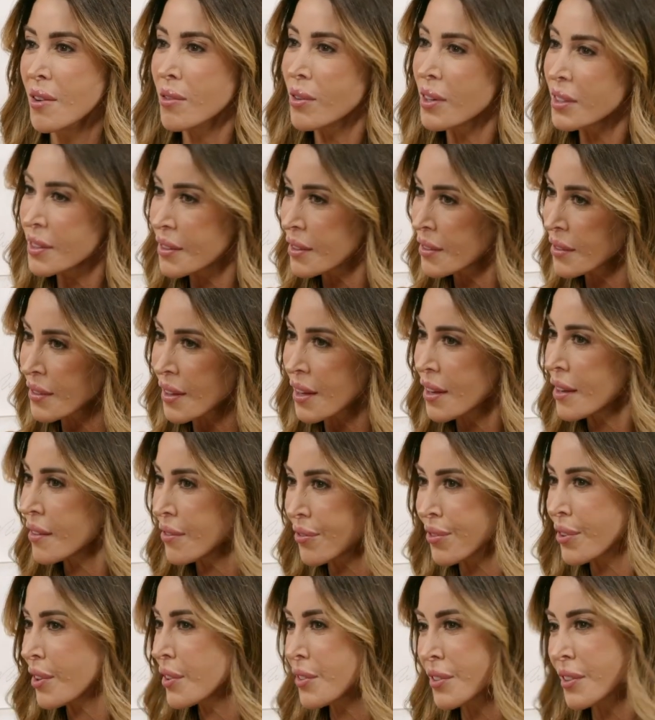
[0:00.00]
What does that
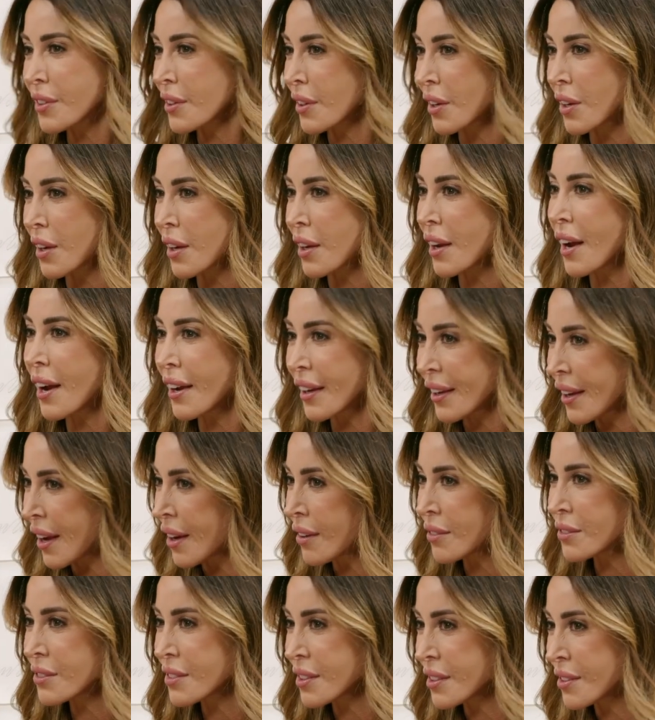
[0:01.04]
forensic
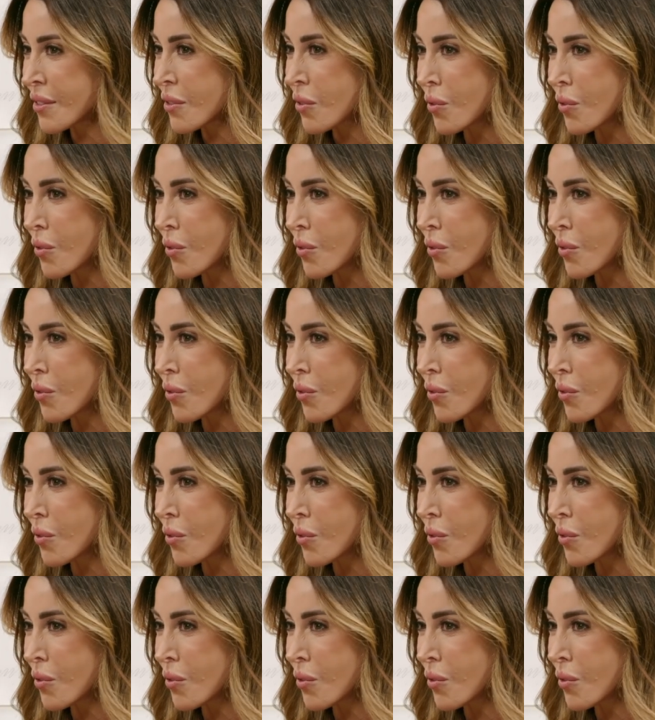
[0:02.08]
accountant